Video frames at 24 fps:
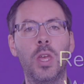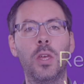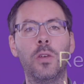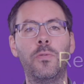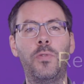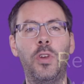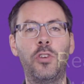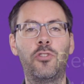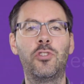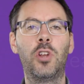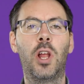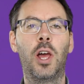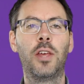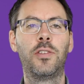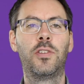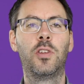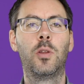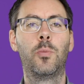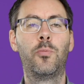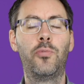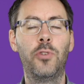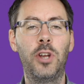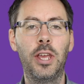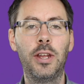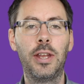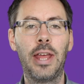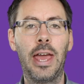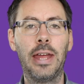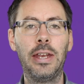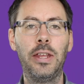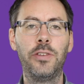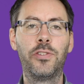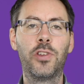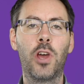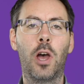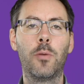Visualisers are brilliant
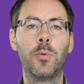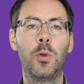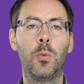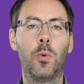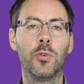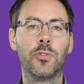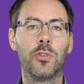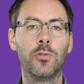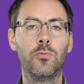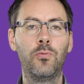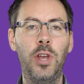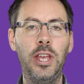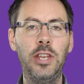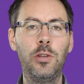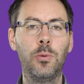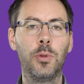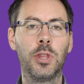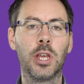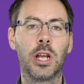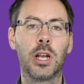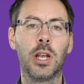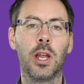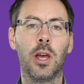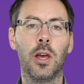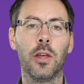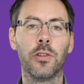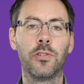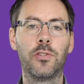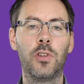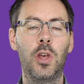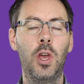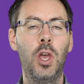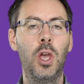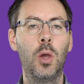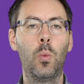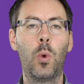anytime you want to read with the class,
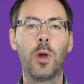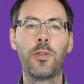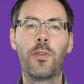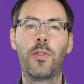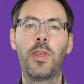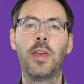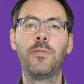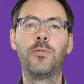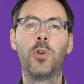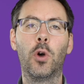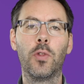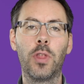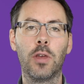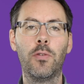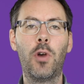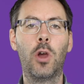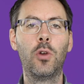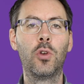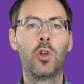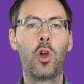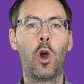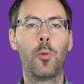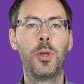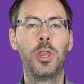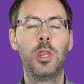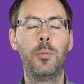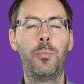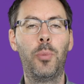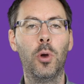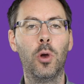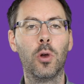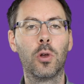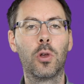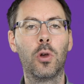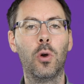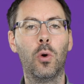whether they've got their own copy of the
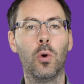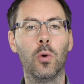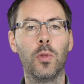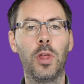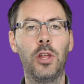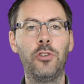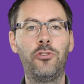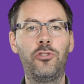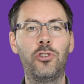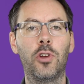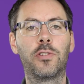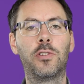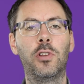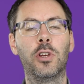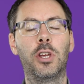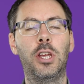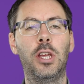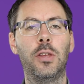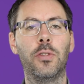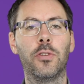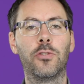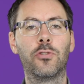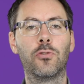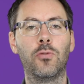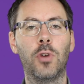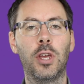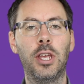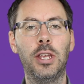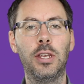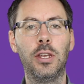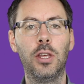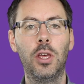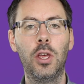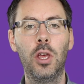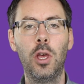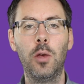book or they're just looking at the
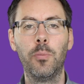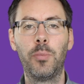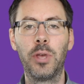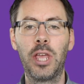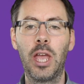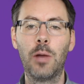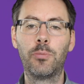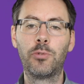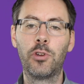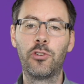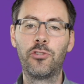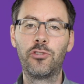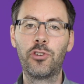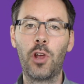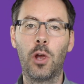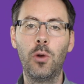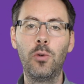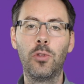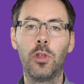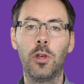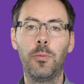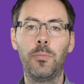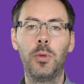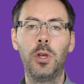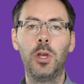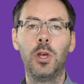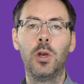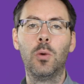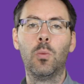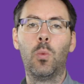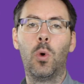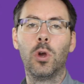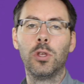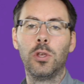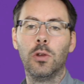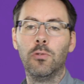screen. Being able to show them
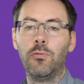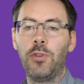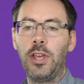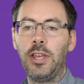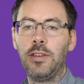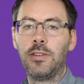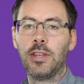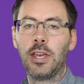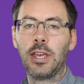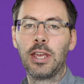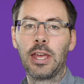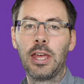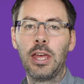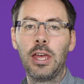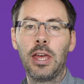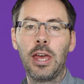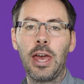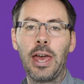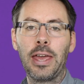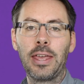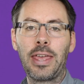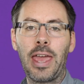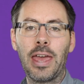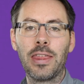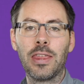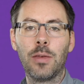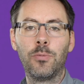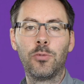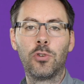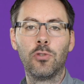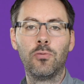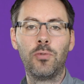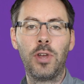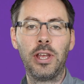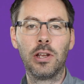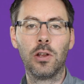what you're reading and get them
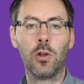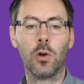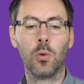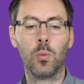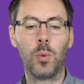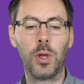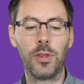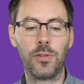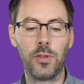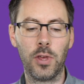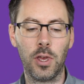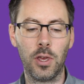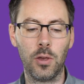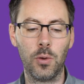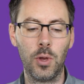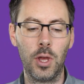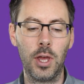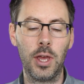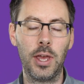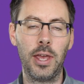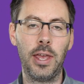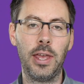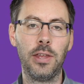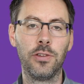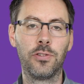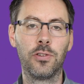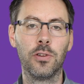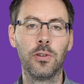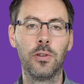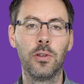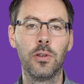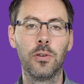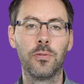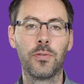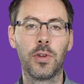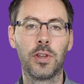to read along with you is
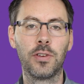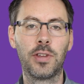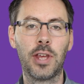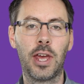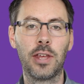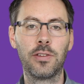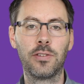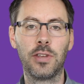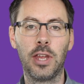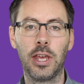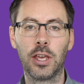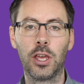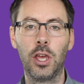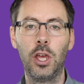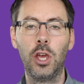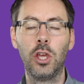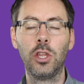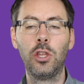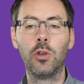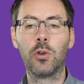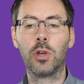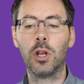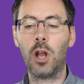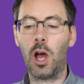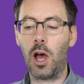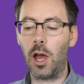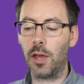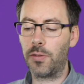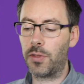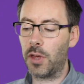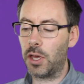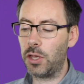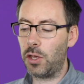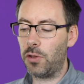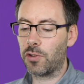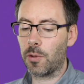fantastic. You can
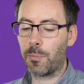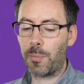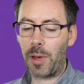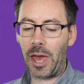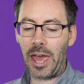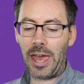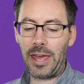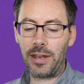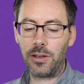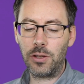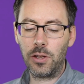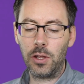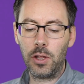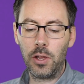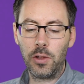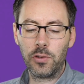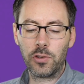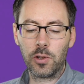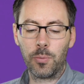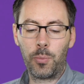either use a pen to